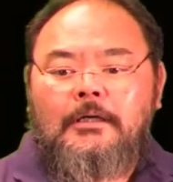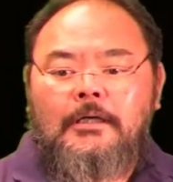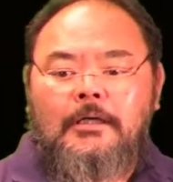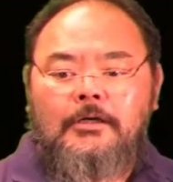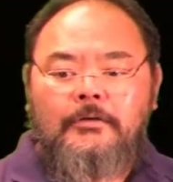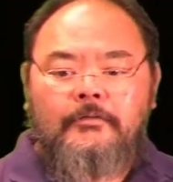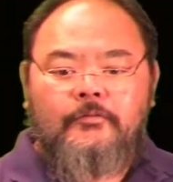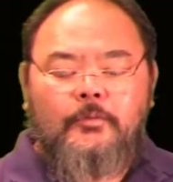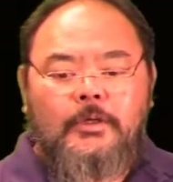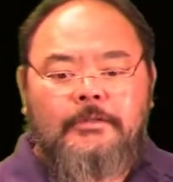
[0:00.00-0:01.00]
Hello
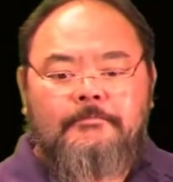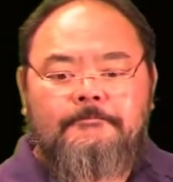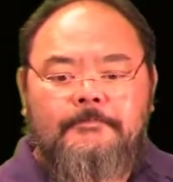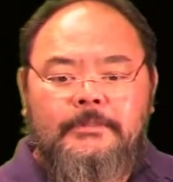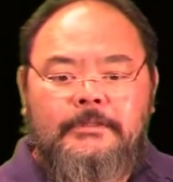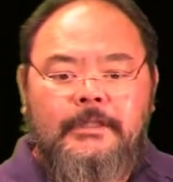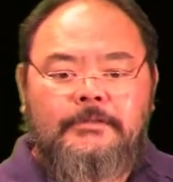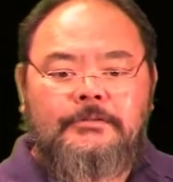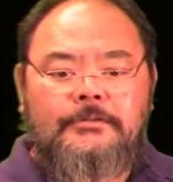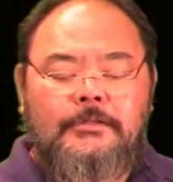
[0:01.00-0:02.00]
everyone,
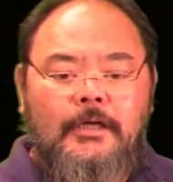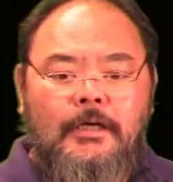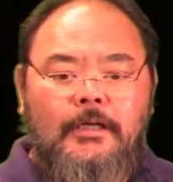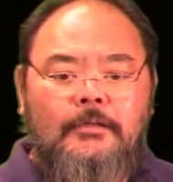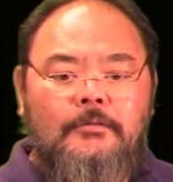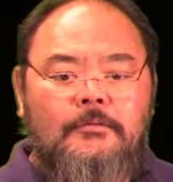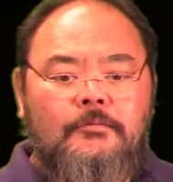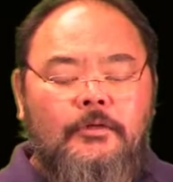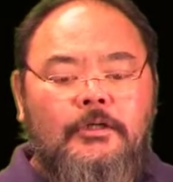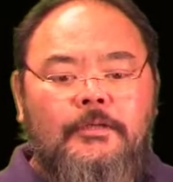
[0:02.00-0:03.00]

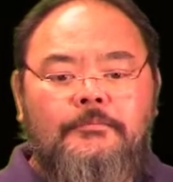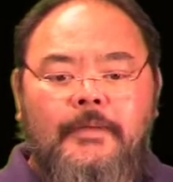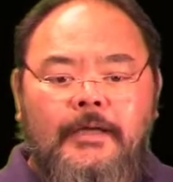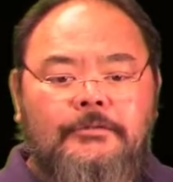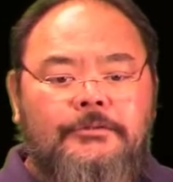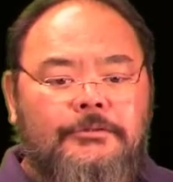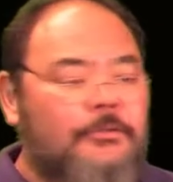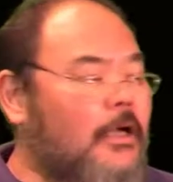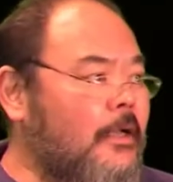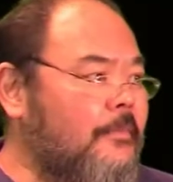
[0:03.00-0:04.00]
welcome back
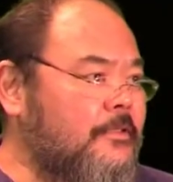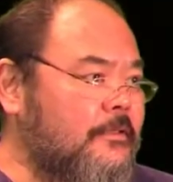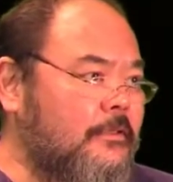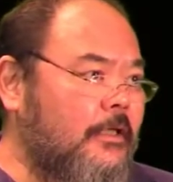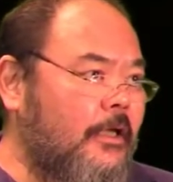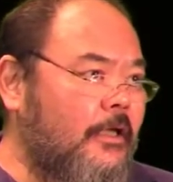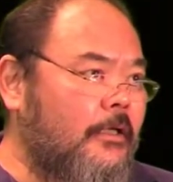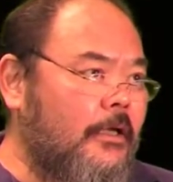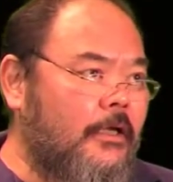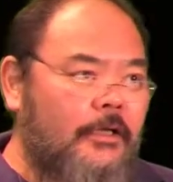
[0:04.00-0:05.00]
to
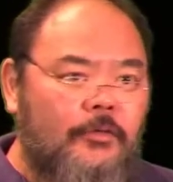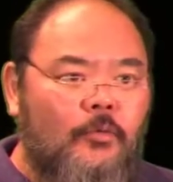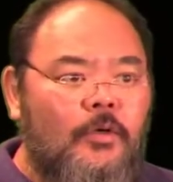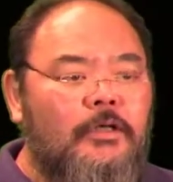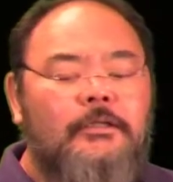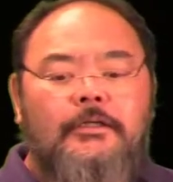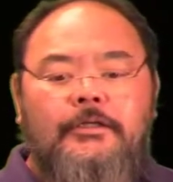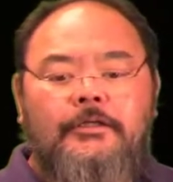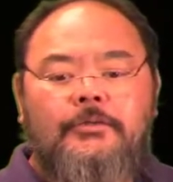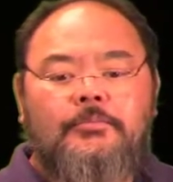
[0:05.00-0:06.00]
IMSE881
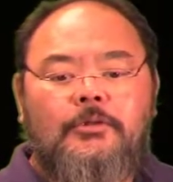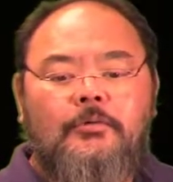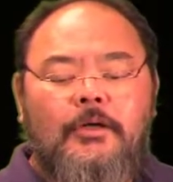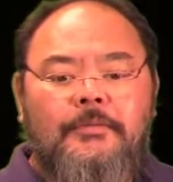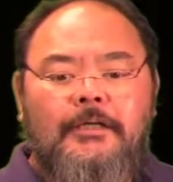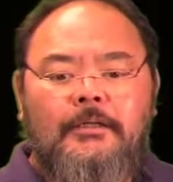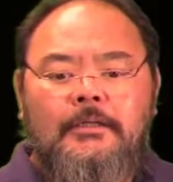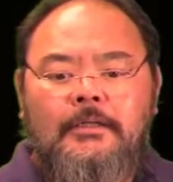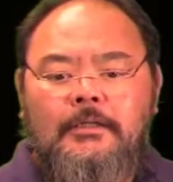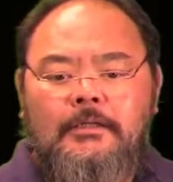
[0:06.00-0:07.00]
Linear Programming,
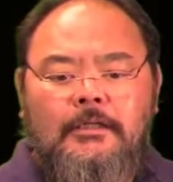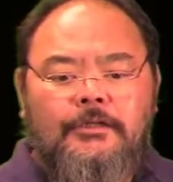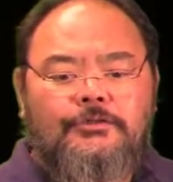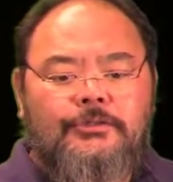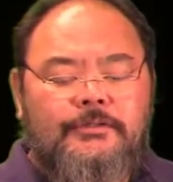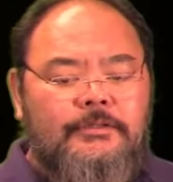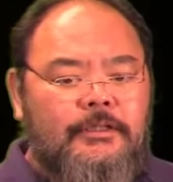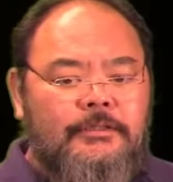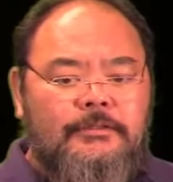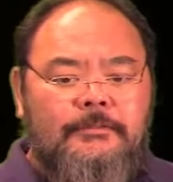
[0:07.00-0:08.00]
Lecture
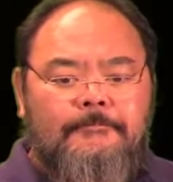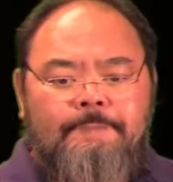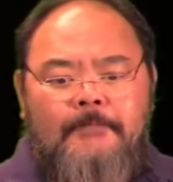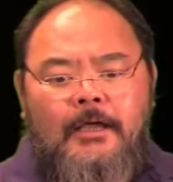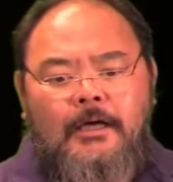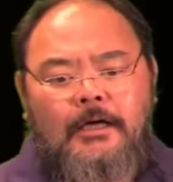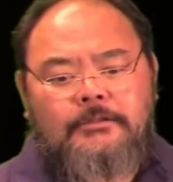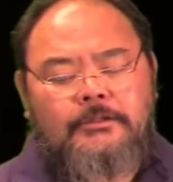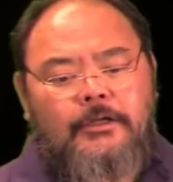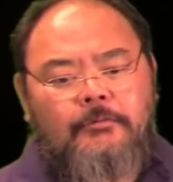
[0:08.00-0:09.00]
6.
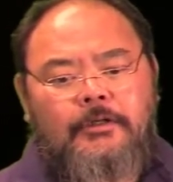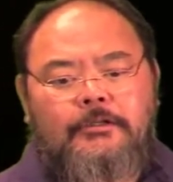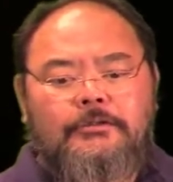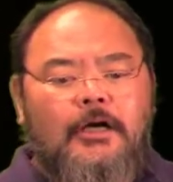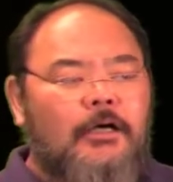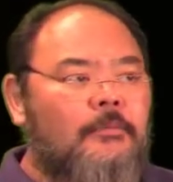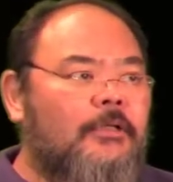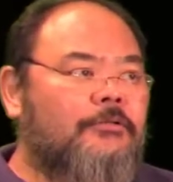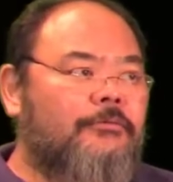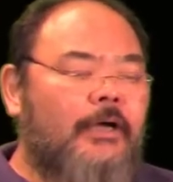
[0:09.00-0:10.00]
Today we're going to talk
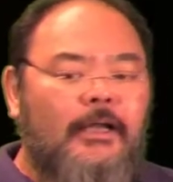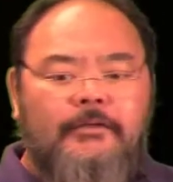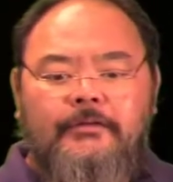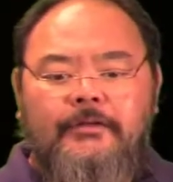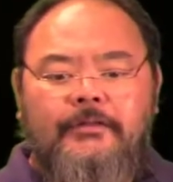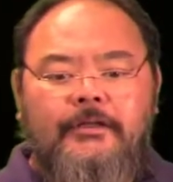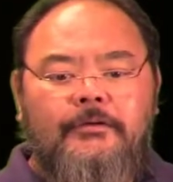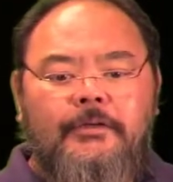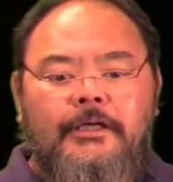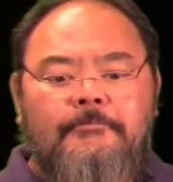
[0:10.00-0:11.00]
about duality
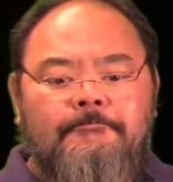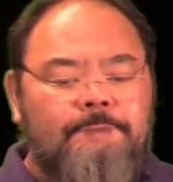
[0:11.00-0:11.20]
theory.